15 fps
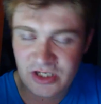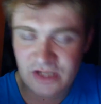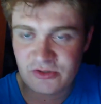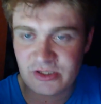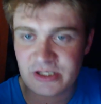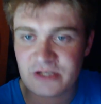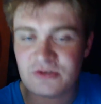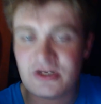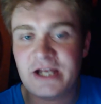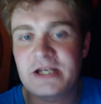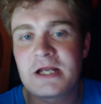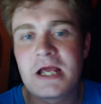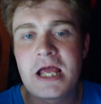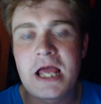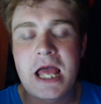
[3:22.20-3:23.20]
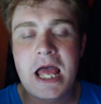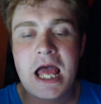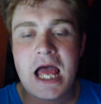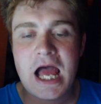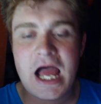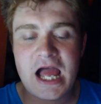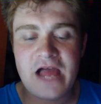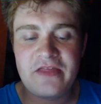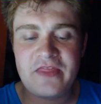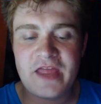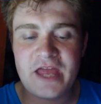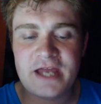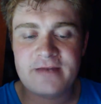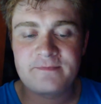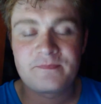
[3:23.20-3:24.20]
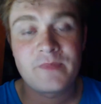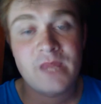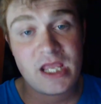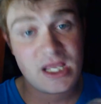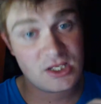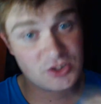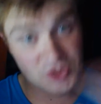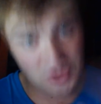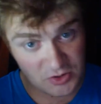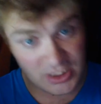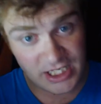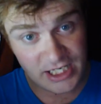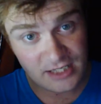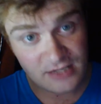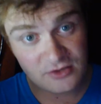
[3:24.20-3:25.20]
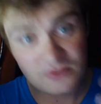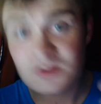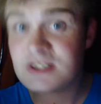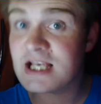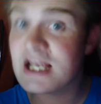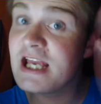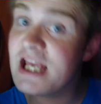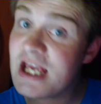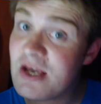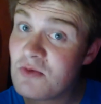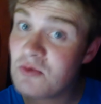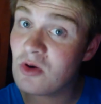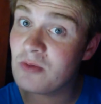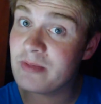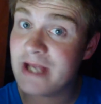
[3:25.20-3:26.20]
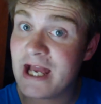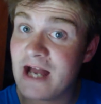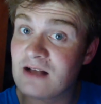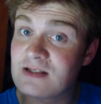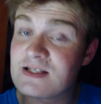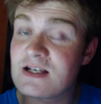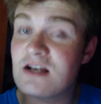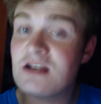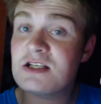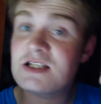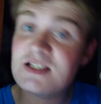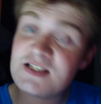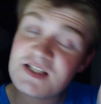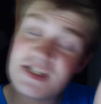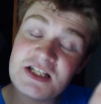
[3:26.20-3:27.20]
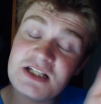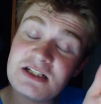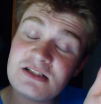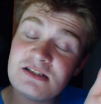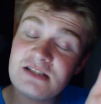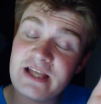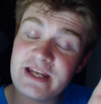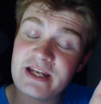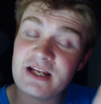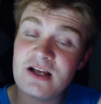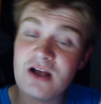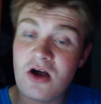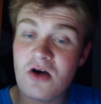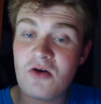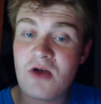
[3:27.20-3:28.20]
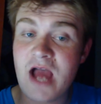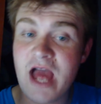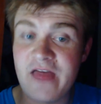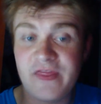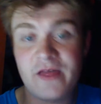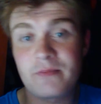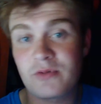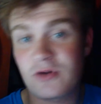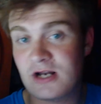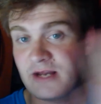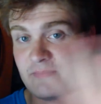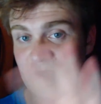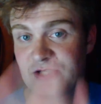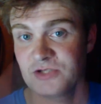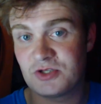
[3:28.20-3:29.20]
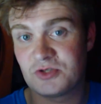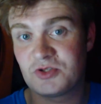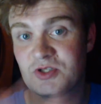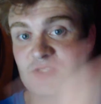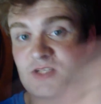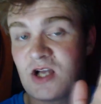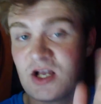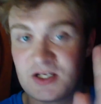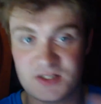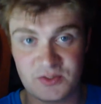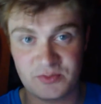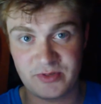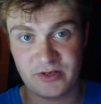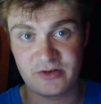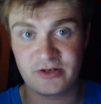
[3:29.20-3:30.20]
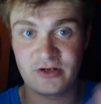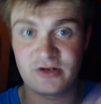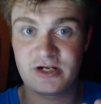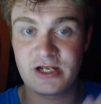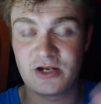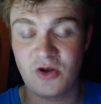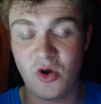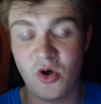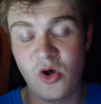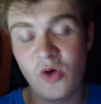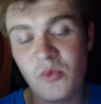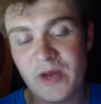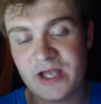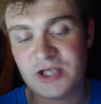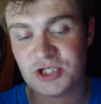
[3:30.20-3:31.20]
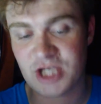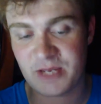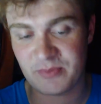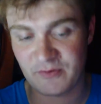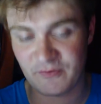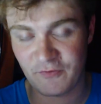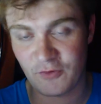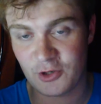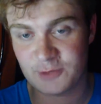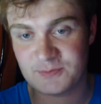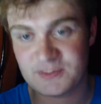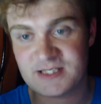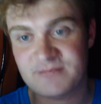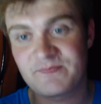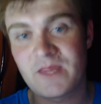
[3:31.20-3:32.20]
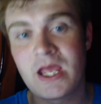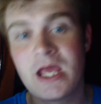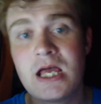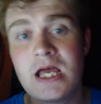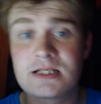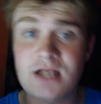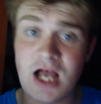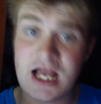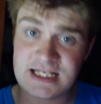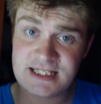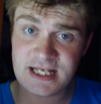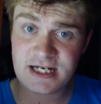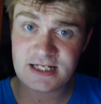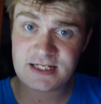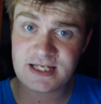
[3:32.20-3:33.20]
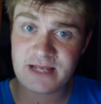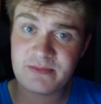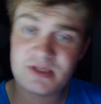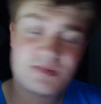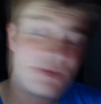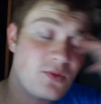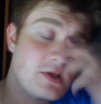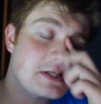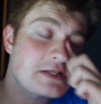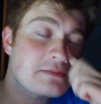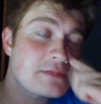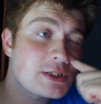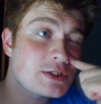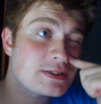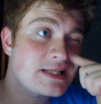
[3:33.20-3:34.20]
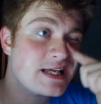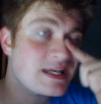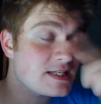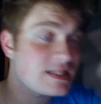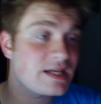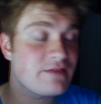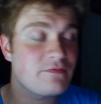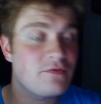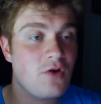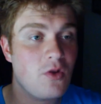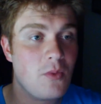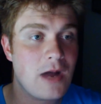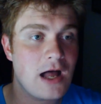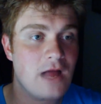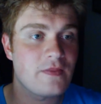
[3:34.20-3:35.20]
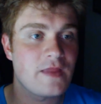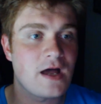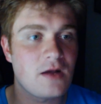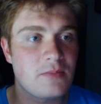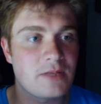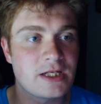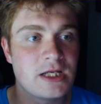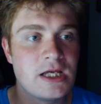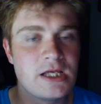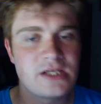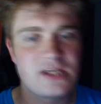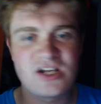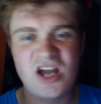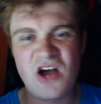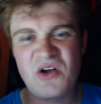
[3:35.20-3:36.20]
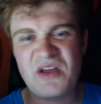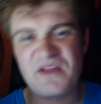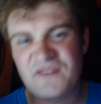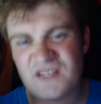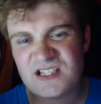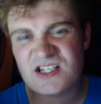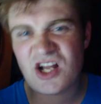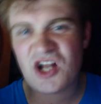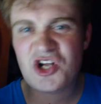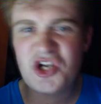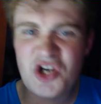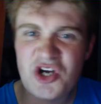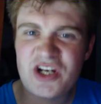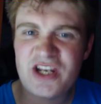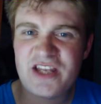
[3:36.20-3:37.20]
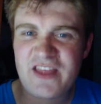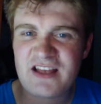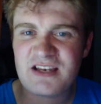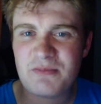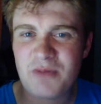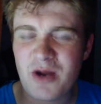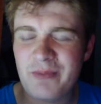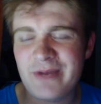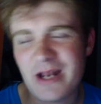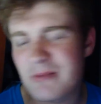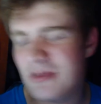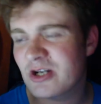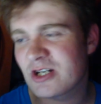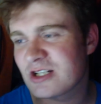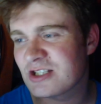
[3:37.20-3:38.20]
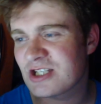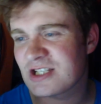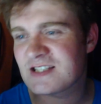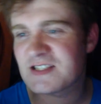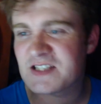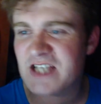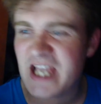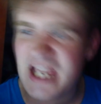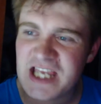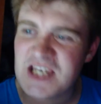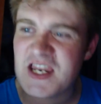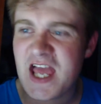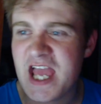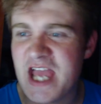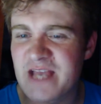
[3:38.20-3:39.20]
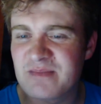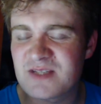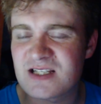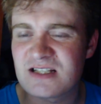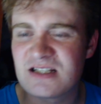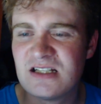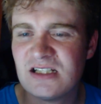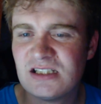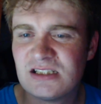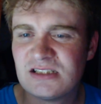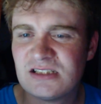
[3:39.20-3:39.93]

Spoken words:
you're not doing it right. And then, should he lose, he will be Elsa, sing Let It Go, and then proclaim that gingers are superior in all ways, shape, and forms. So I said his name, he's been wanting me to say his name for a while now, but you know, if he's not good in that department, I'm not gonna just say names, and